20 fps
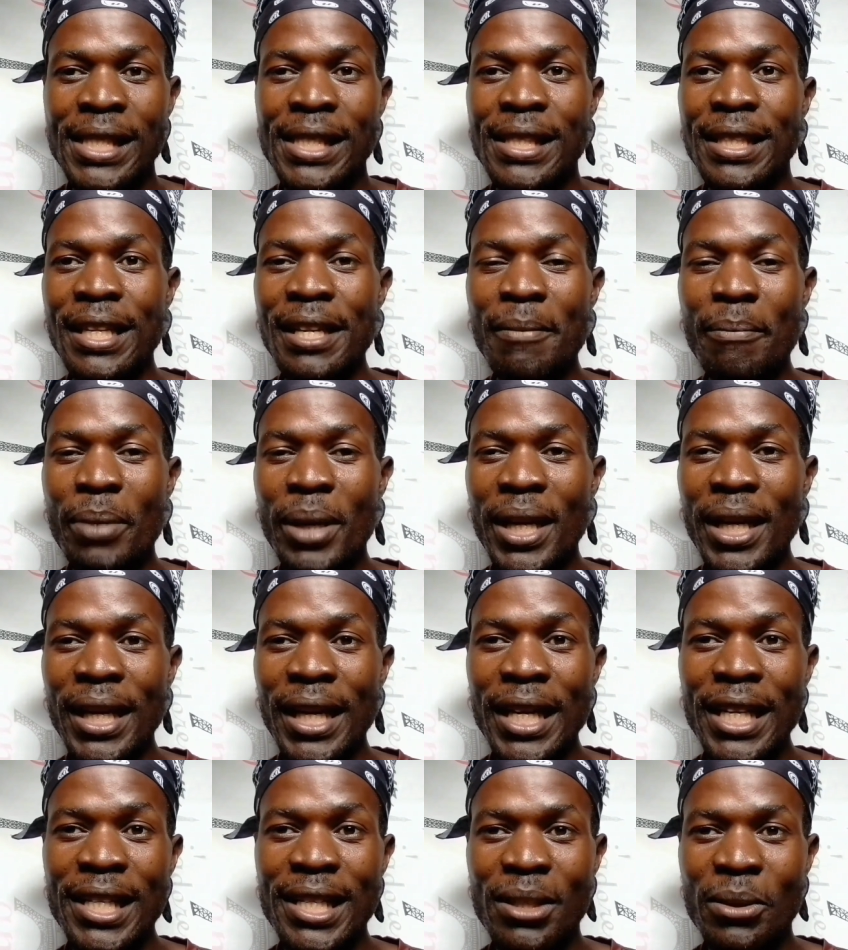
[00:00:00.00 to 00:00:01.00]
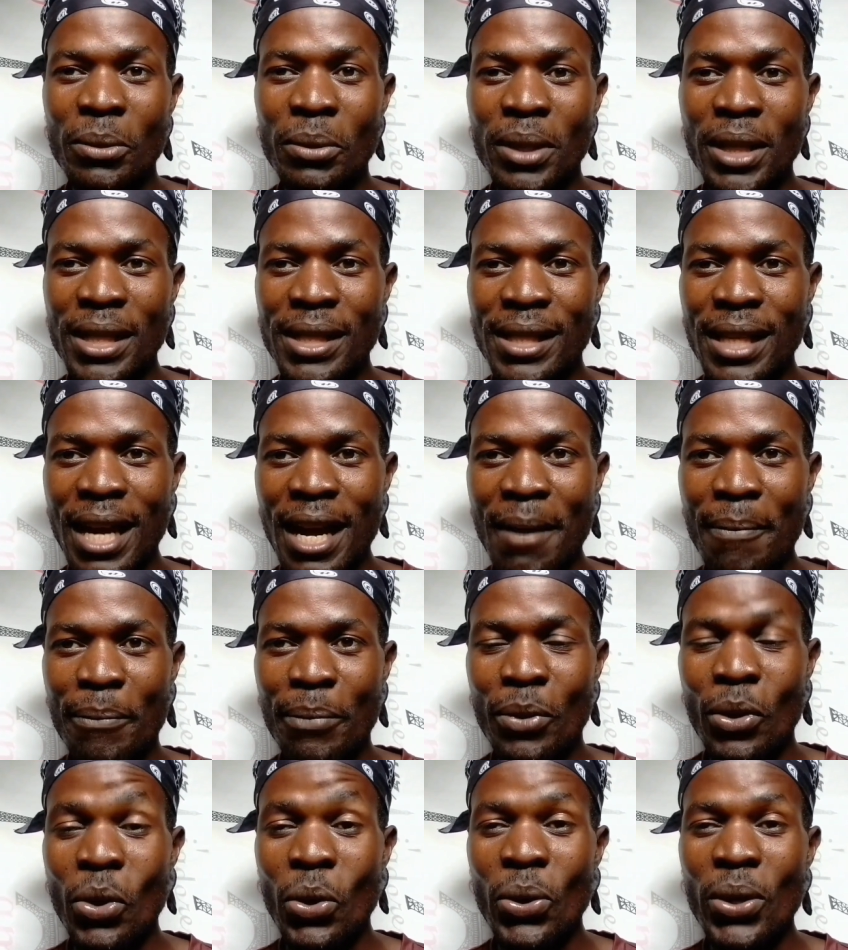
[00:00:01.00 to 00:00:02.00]
then bring it to this
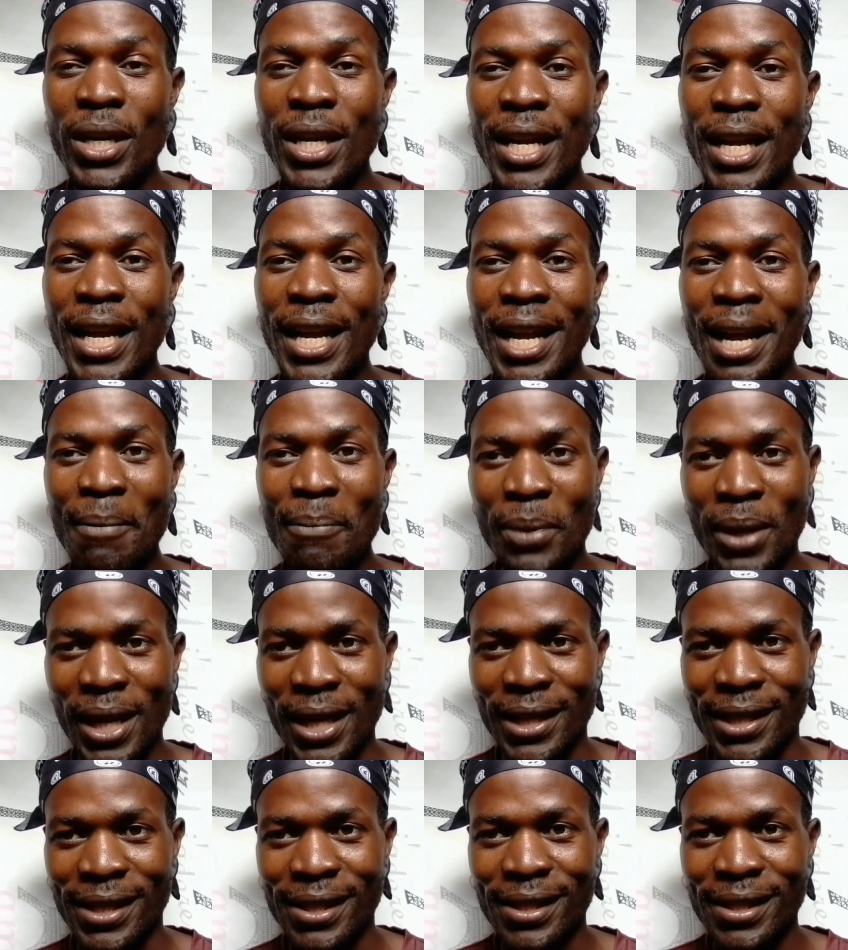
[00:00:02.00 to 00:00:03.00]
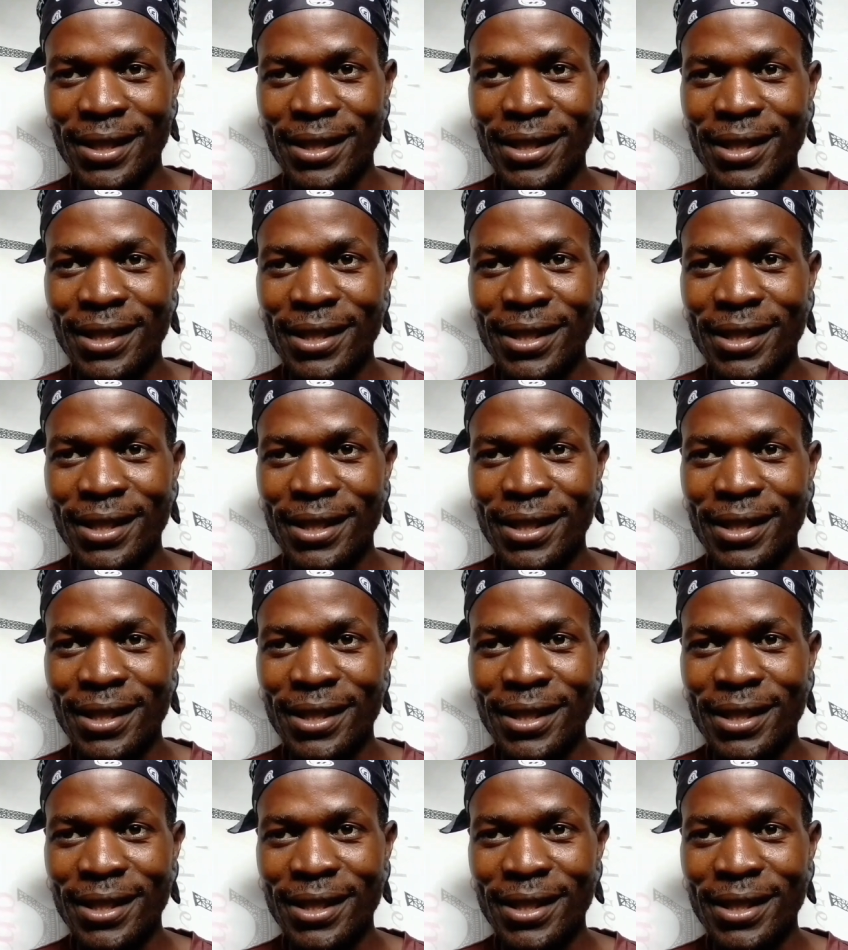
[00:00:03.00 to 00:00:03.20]
app called CapCut.